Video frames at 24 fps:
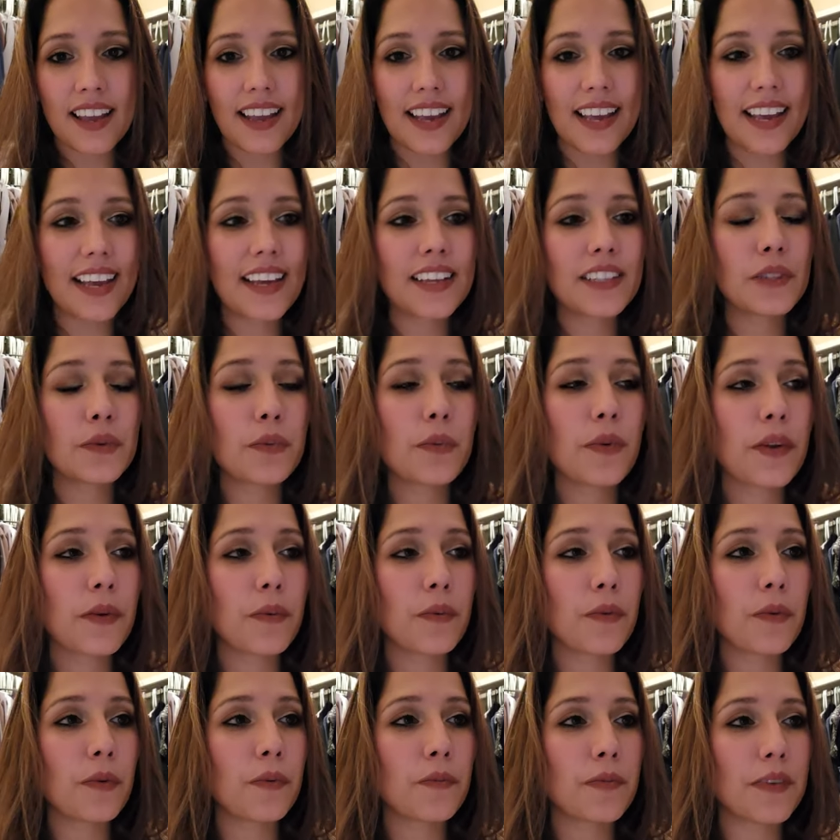and we
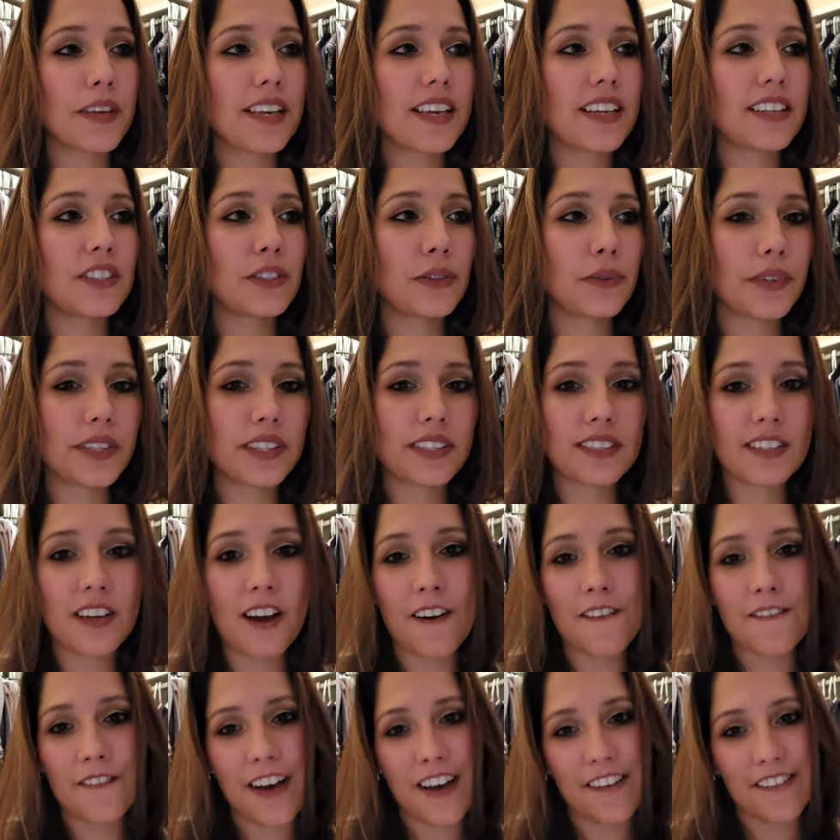will be doing the
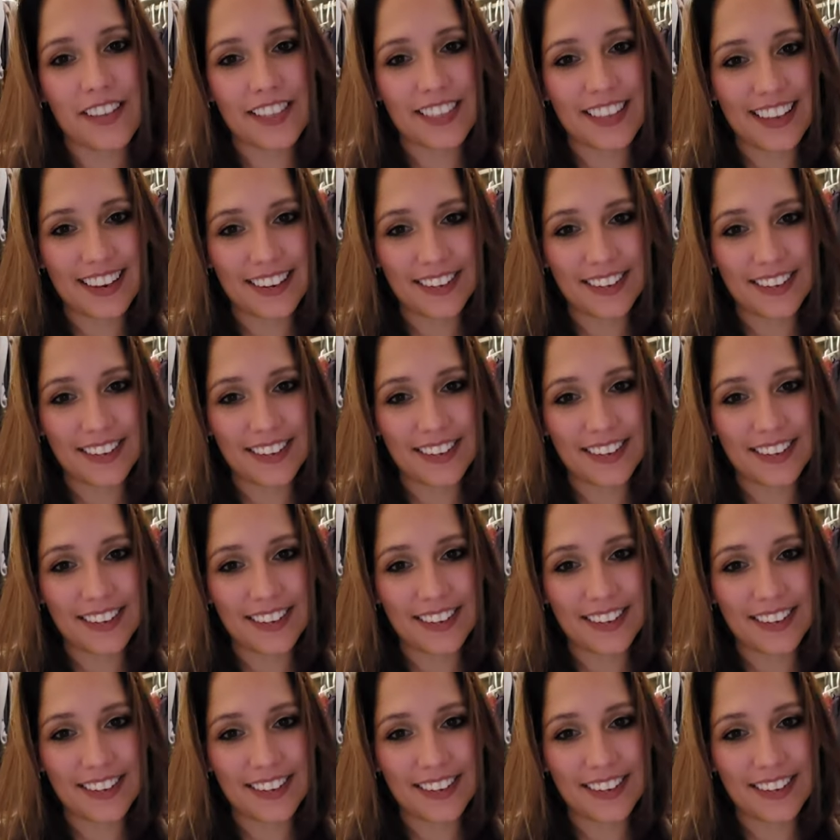top five at the